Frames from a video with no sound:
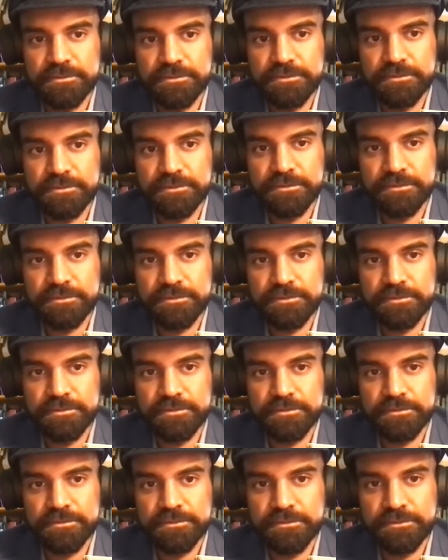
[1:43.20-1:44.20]

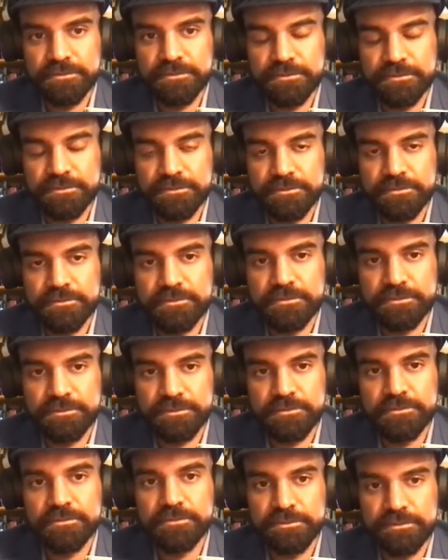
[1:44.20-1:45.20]

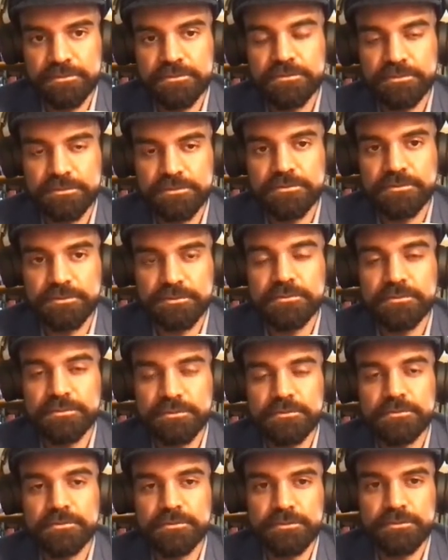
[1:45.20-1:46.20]

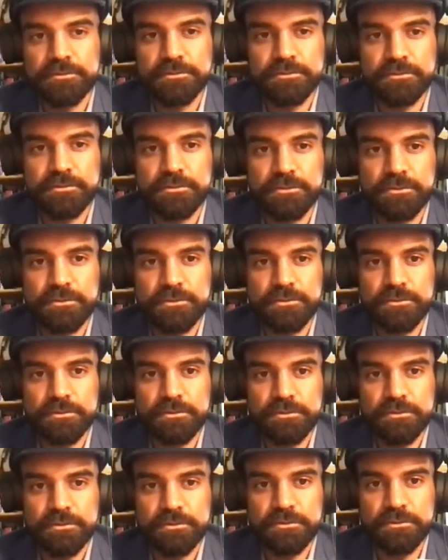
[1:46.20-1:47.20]

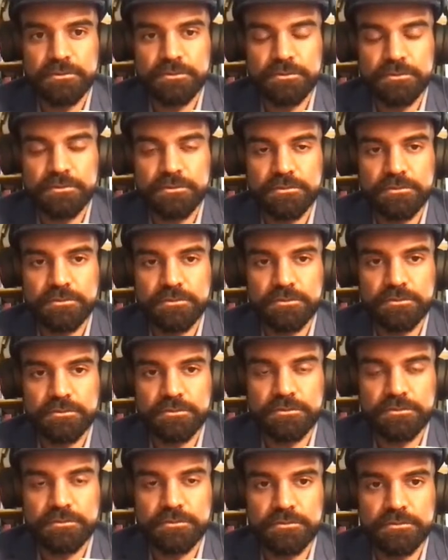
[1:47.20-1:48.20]

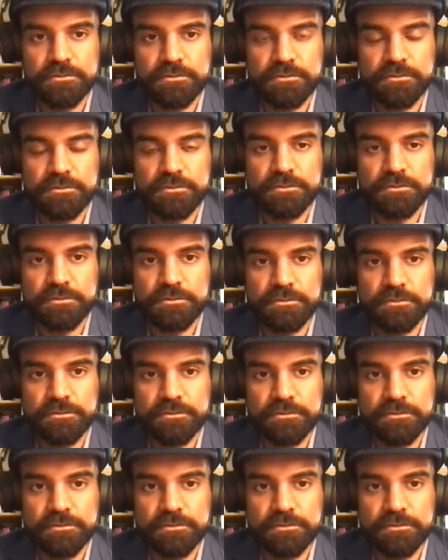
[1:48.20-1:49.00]
No words are spoken by the person on screen.